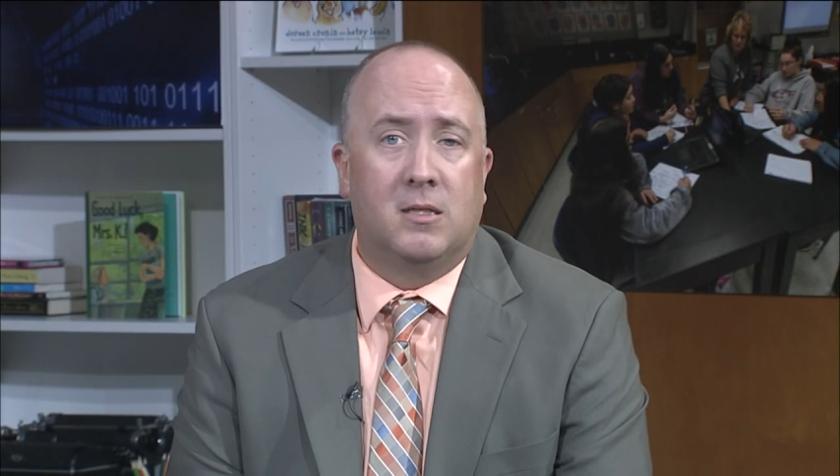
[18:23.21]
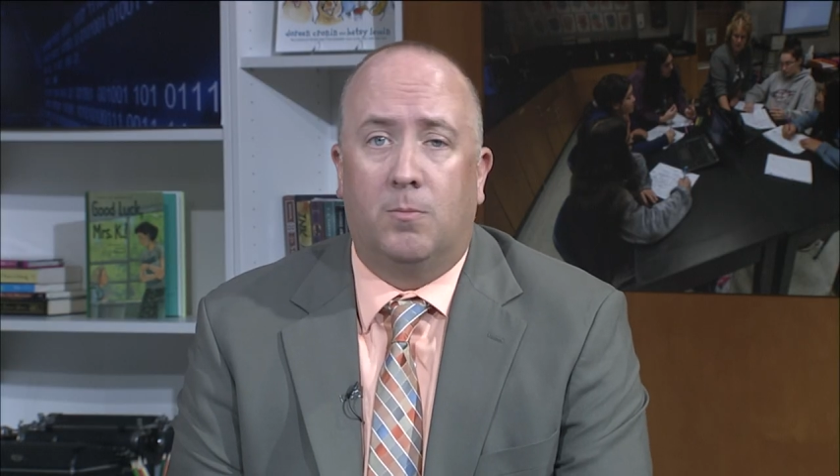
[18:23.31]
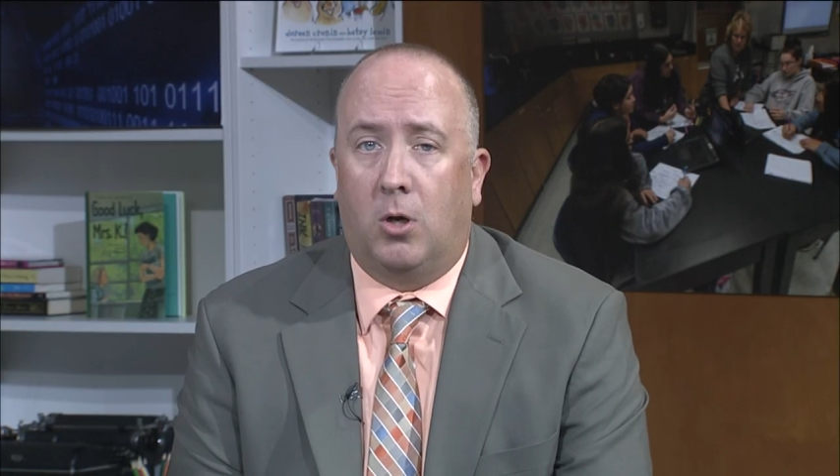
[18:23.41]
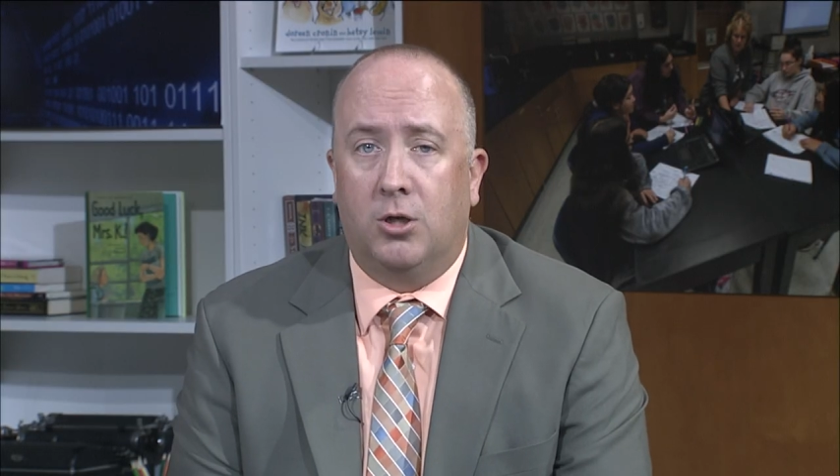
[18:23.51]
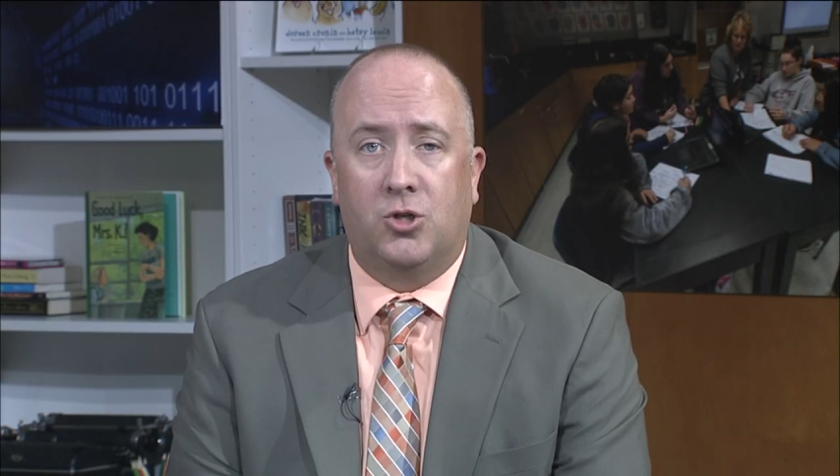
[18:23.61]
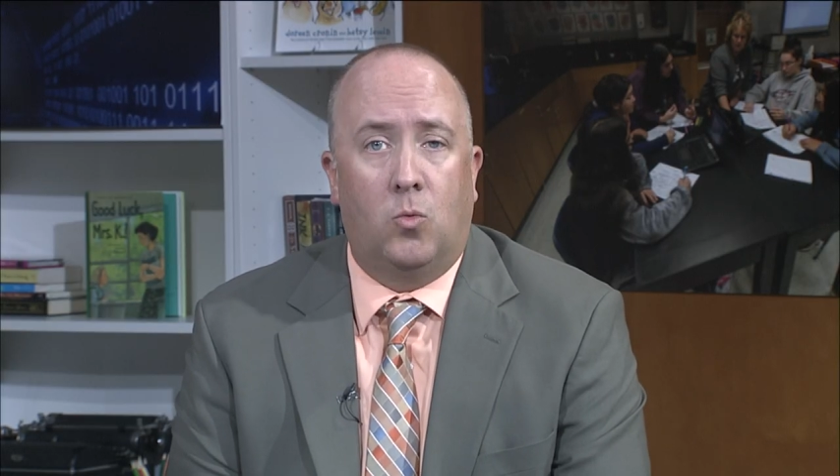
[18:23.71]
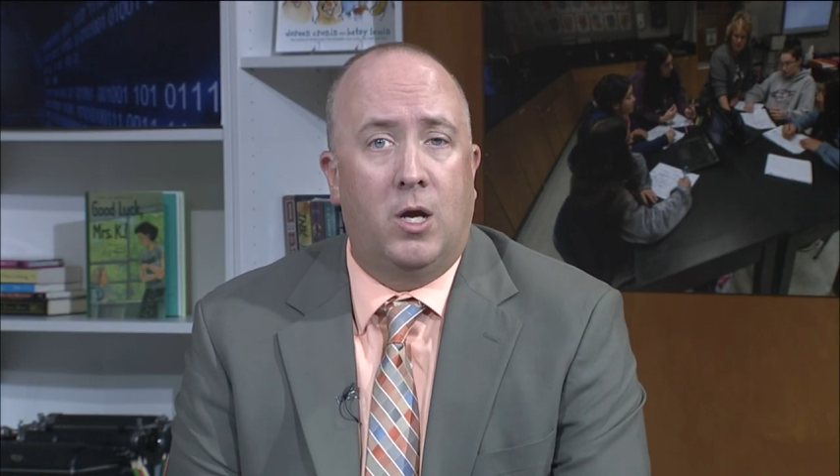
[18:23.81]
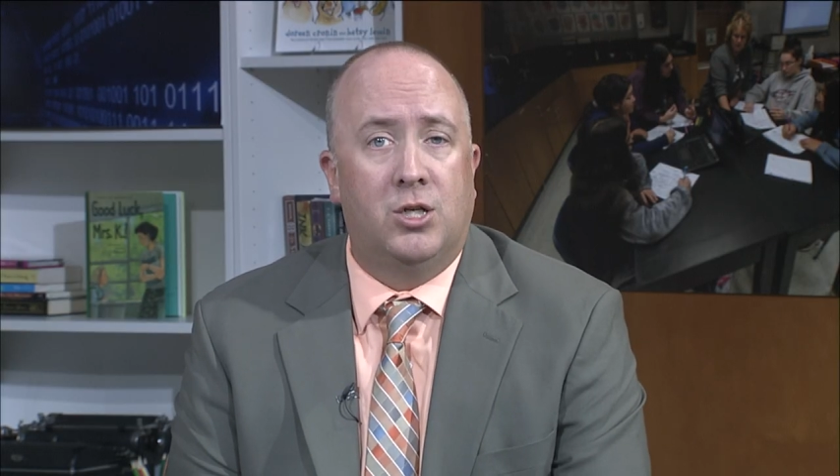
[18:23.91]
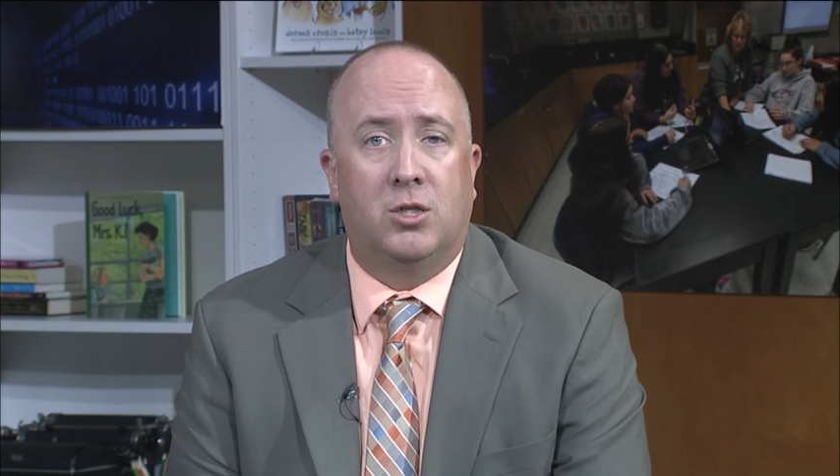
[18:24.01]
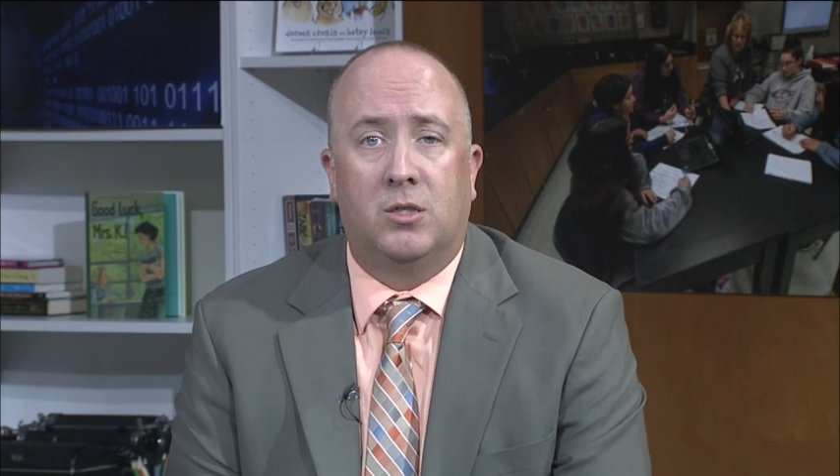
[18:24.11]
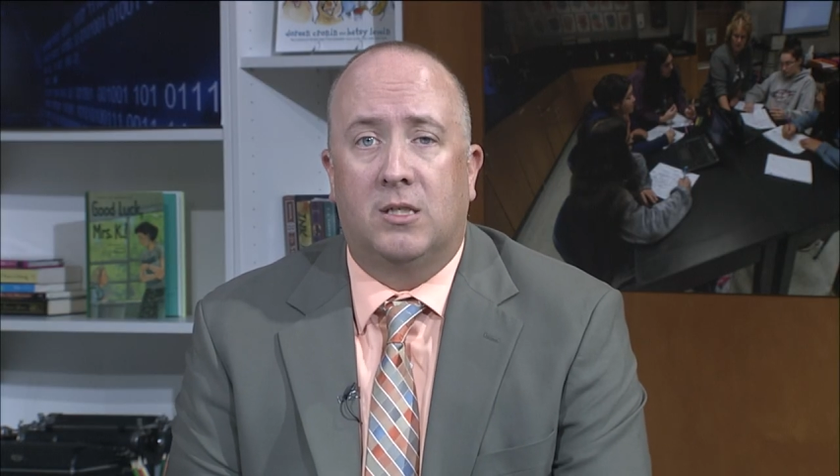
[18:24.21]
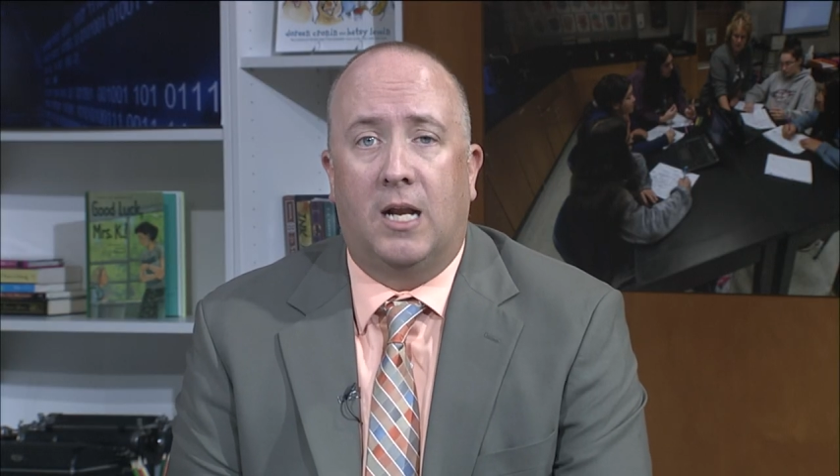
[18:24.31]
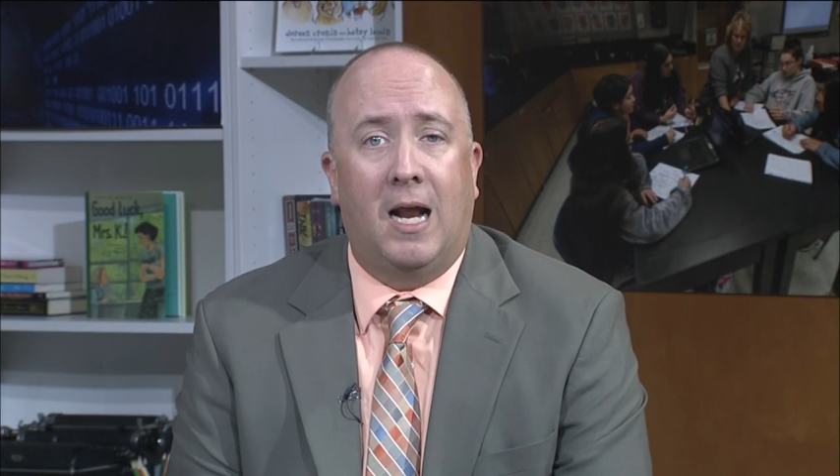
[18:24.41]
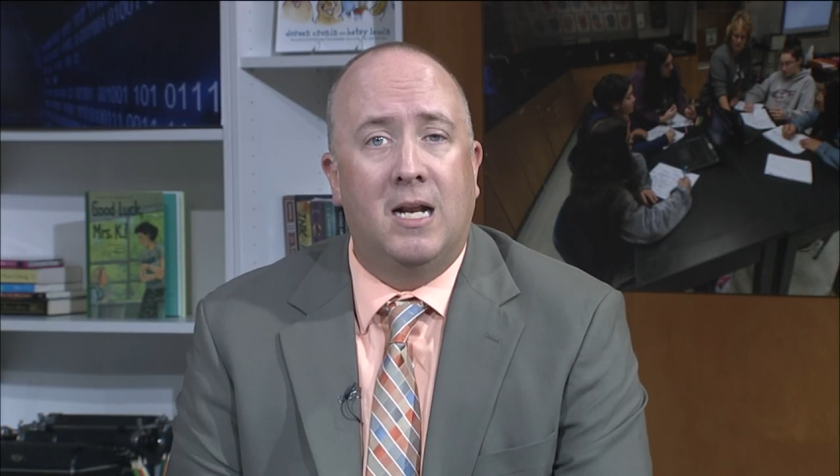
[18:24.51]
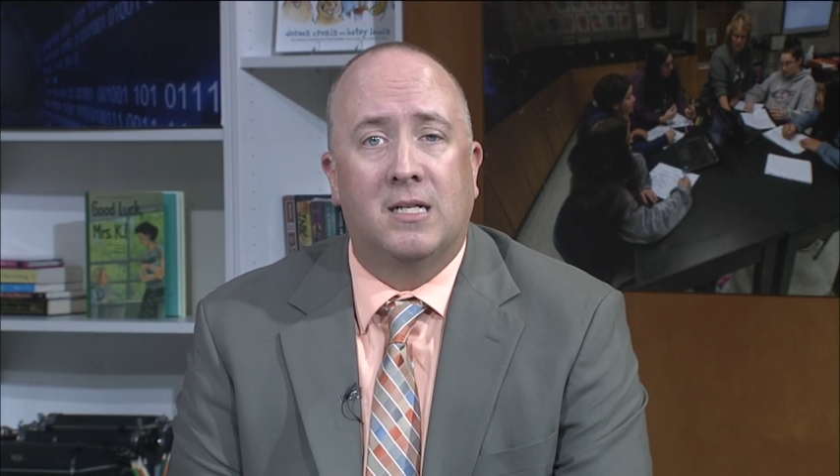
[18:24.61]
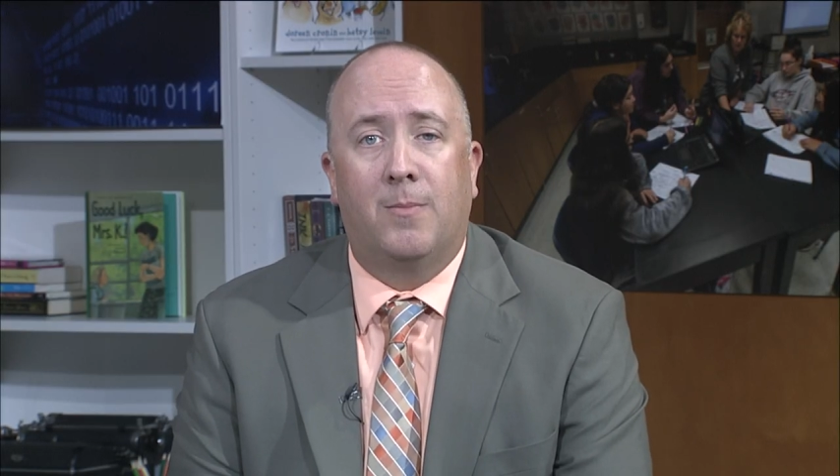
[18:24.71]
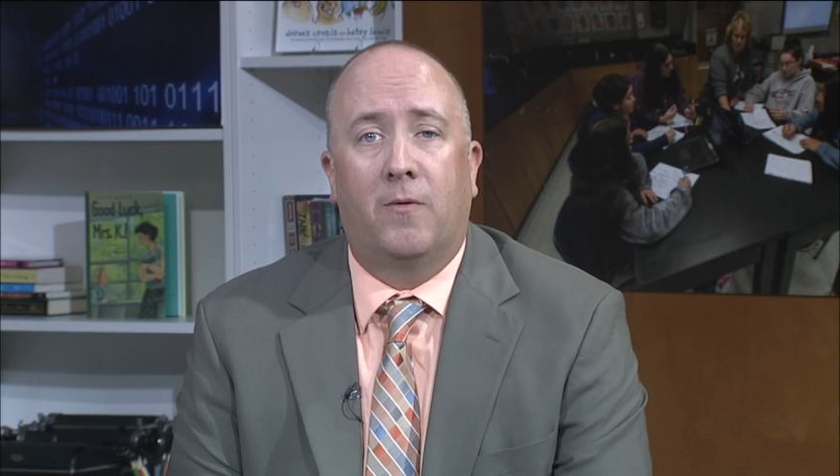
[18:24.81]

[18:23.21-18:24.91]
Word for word: and punctuations and any type